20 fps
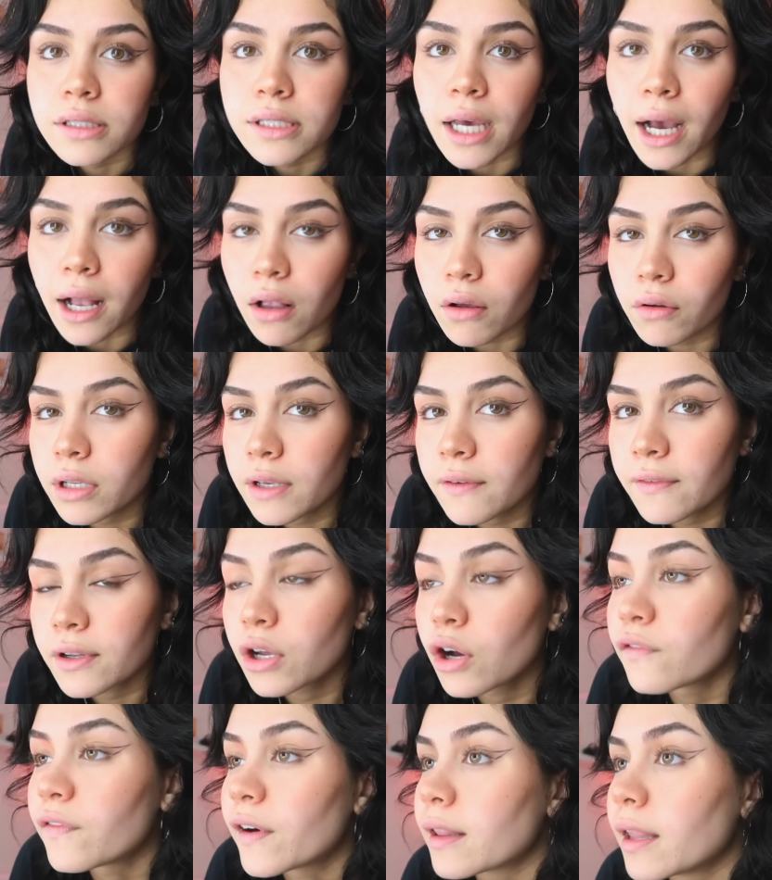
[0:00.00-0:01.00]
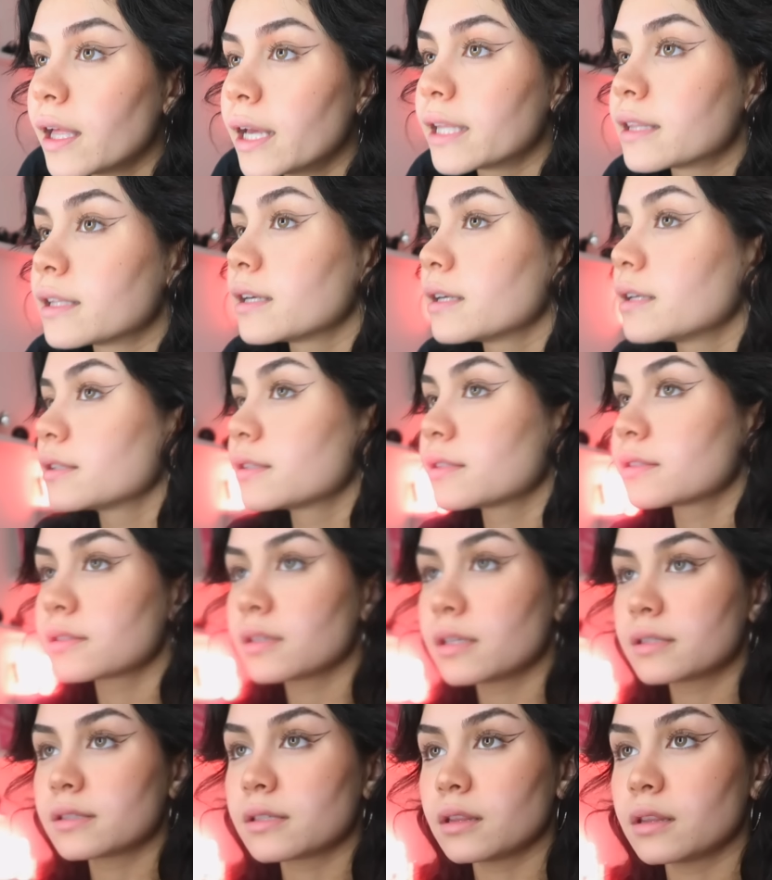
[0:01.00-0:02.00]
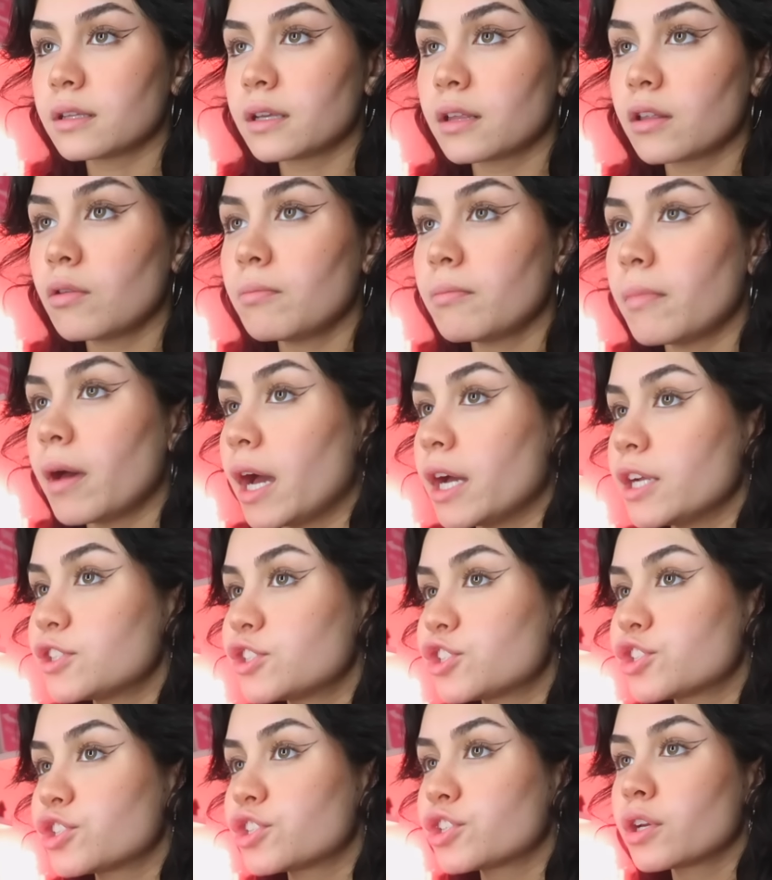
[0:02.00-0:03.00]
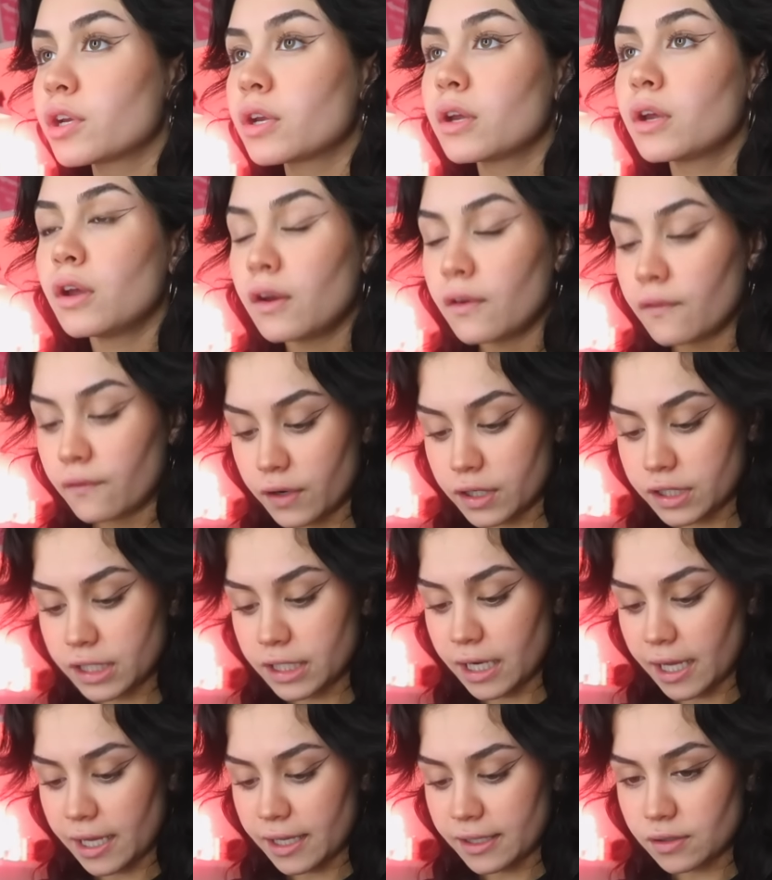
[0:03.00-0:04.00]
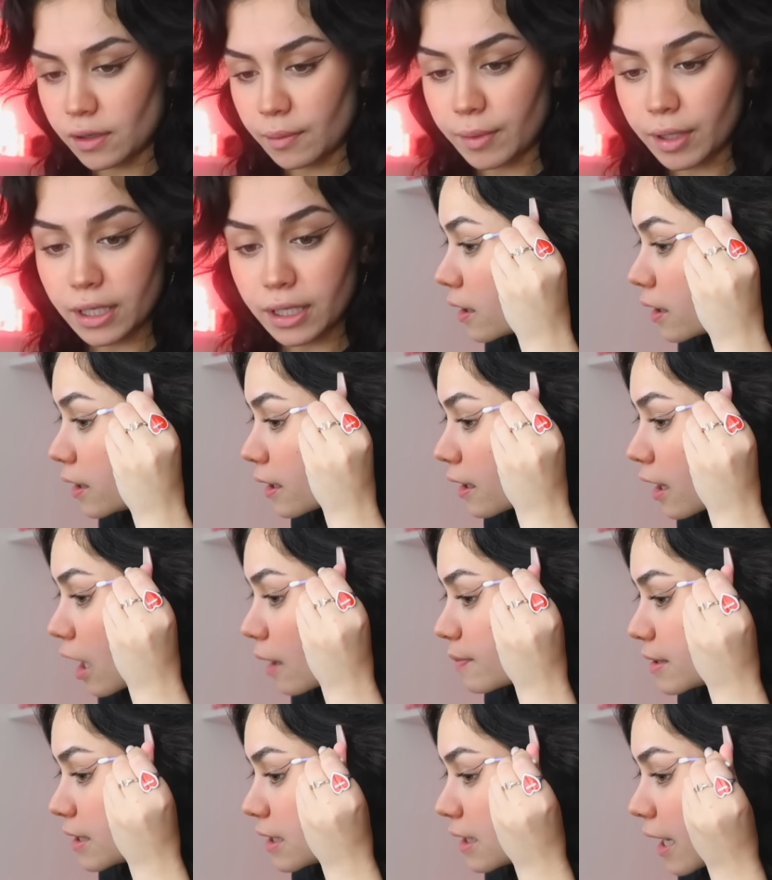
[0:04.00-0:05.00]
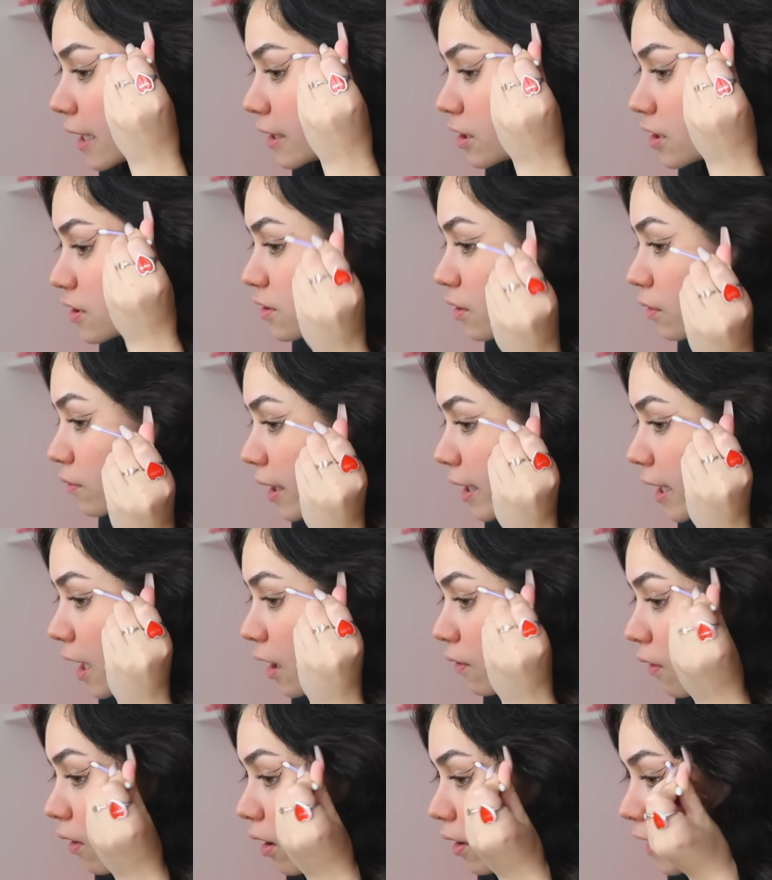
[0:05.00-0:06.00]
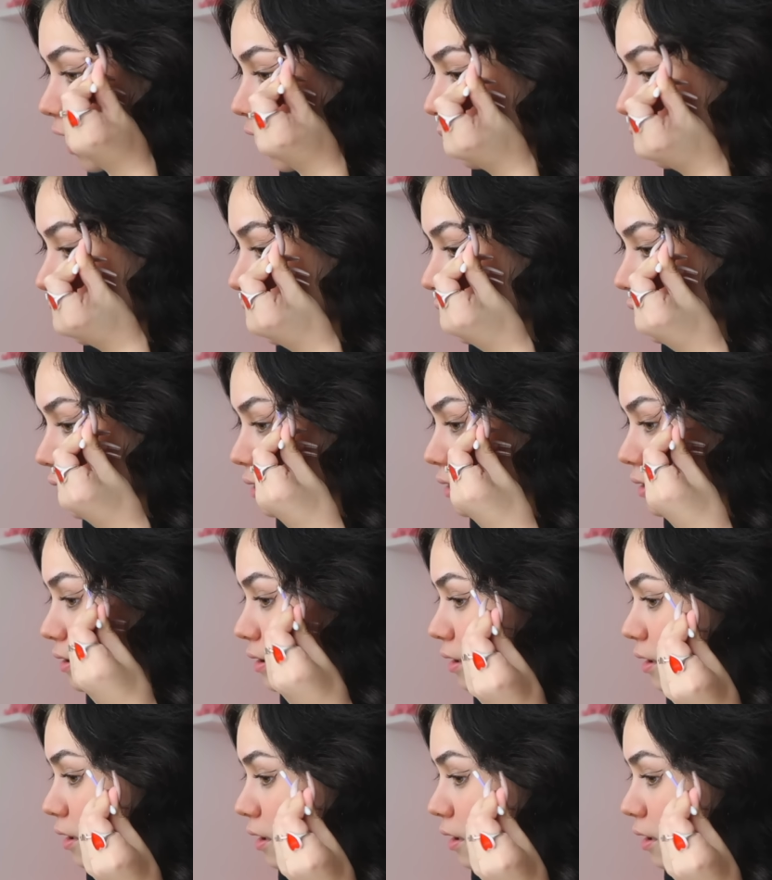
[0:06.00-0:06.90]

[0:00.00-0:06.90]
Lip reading: See, I don't even know if I like this. It's a little much for tonight, so I'm clean it up. See, I just don't like how long that was.